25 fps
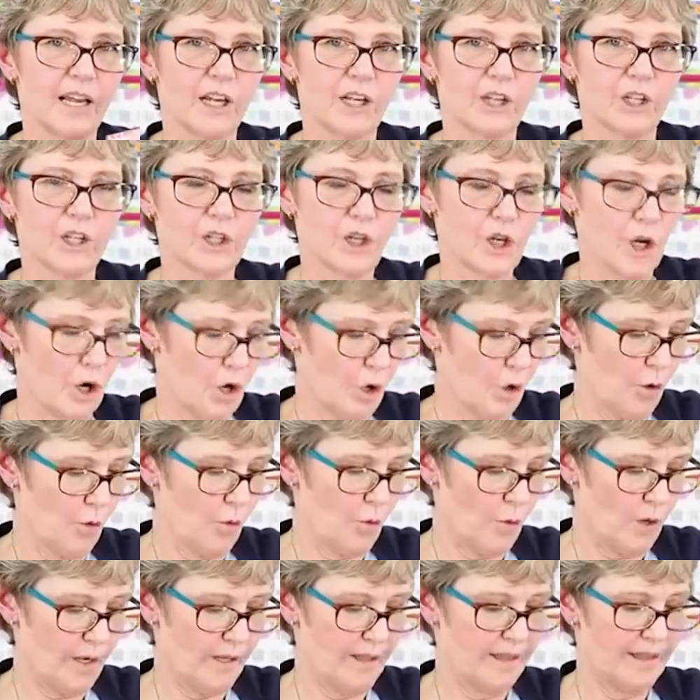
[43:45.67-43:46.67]

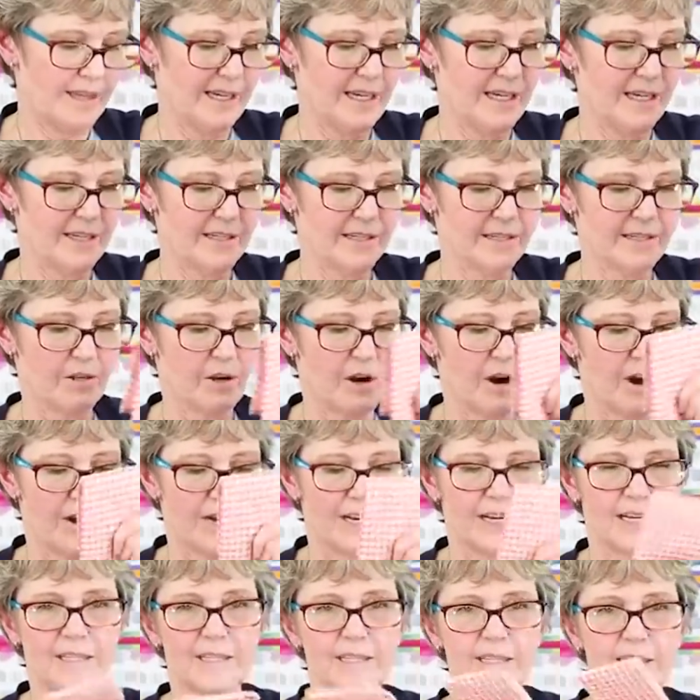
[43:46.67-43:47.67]
So these are
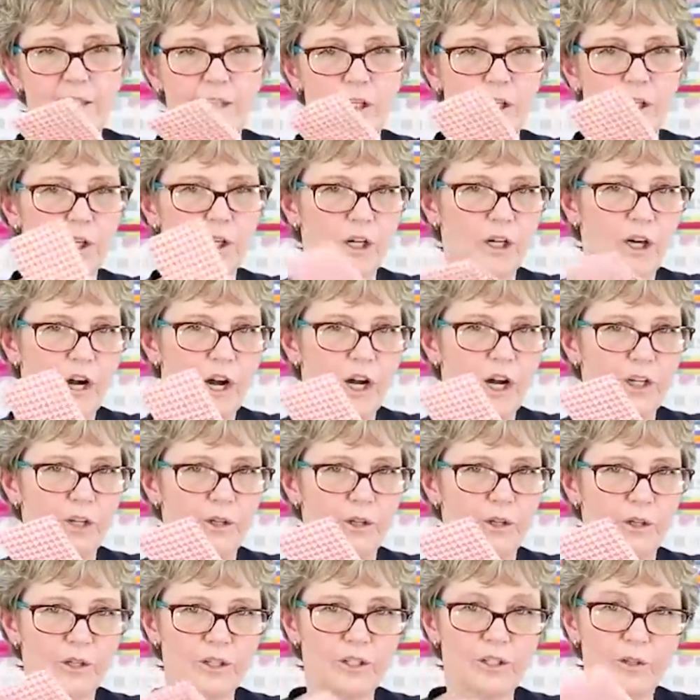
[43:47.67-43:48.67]
easy to hook on
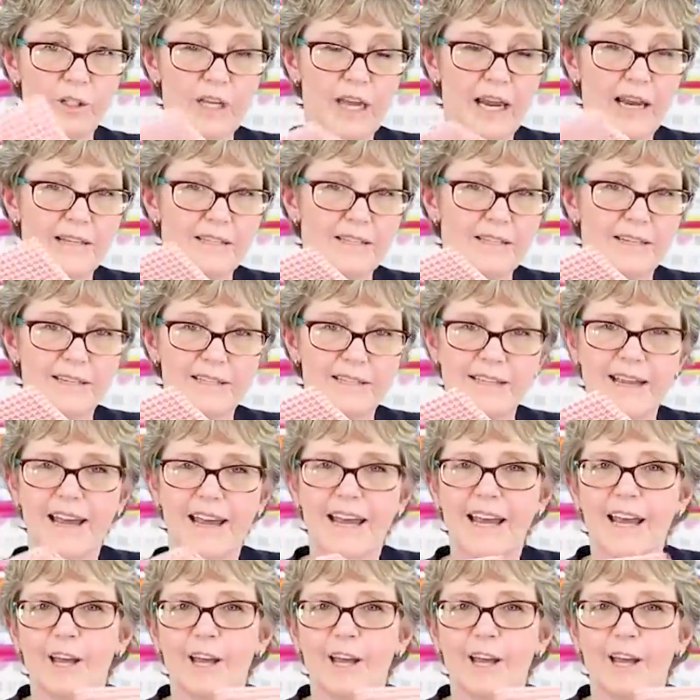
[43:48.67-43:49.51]
your suitcases.